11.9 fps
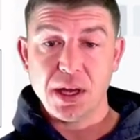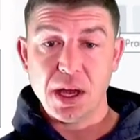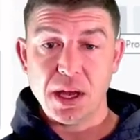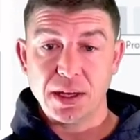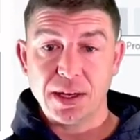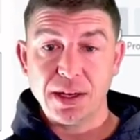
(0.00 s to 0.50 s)

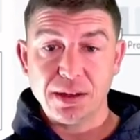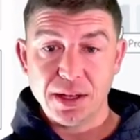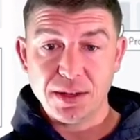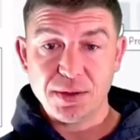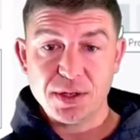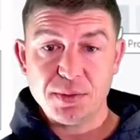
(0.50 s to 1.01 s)
can click
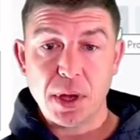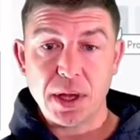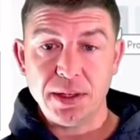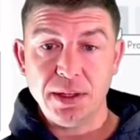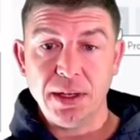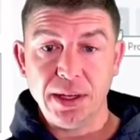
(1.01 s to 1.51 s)
this
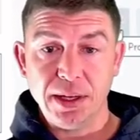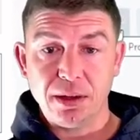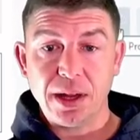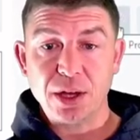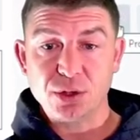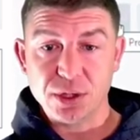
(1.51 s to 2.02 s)
button, and it'll
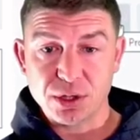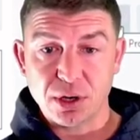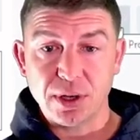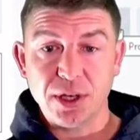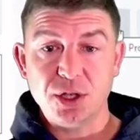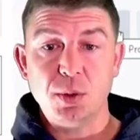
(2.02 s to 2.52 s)
actually turn
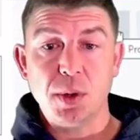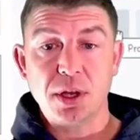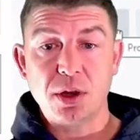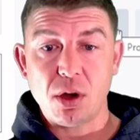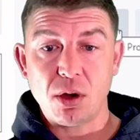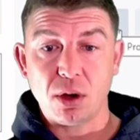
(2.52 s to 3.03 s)
into a
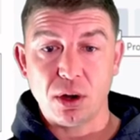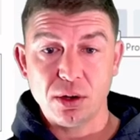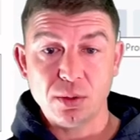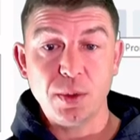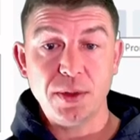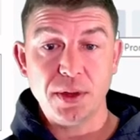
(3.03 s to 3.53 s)
card
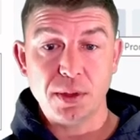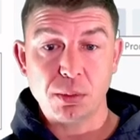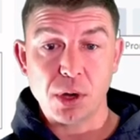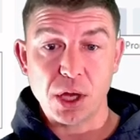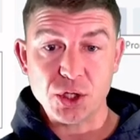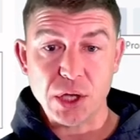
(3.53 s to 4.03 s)
within the
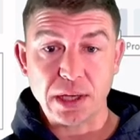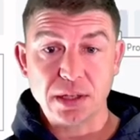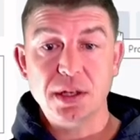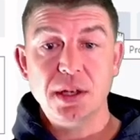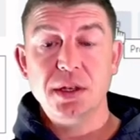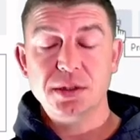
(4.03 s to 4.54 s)
project
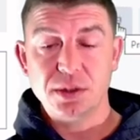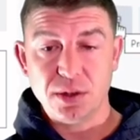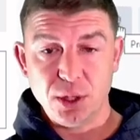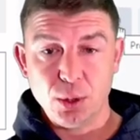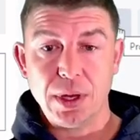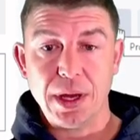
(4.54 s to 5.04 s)
so that
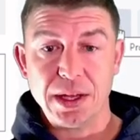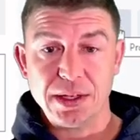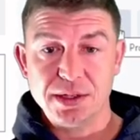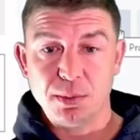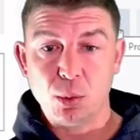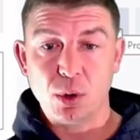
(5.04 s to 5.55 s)
you can add
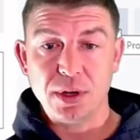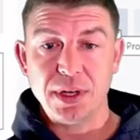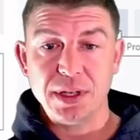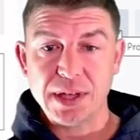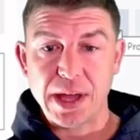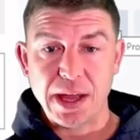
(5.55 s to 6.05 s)
subordinate
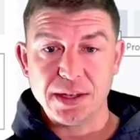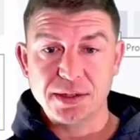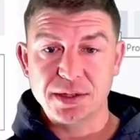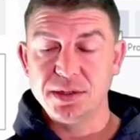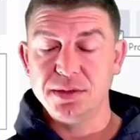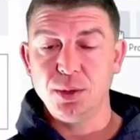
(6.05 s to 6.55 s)

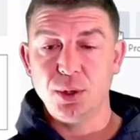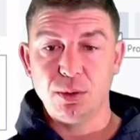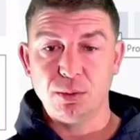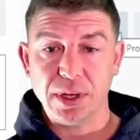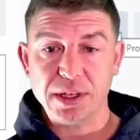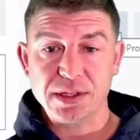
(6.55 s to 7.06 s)
tasks. You can
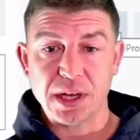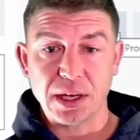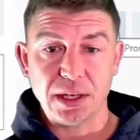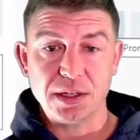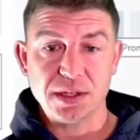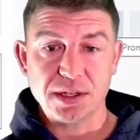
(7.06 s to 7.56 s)
reassign
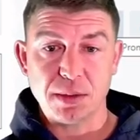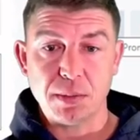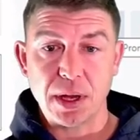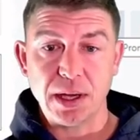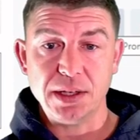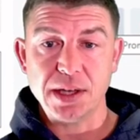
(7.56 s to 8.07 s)
it to
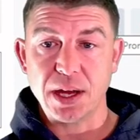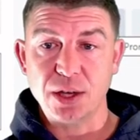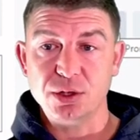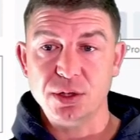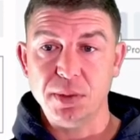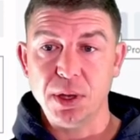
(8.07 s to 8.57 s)
somebody to
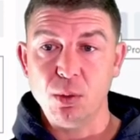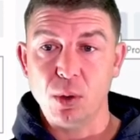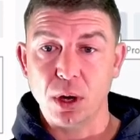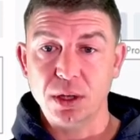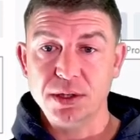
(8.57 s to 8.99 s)
actually be worked.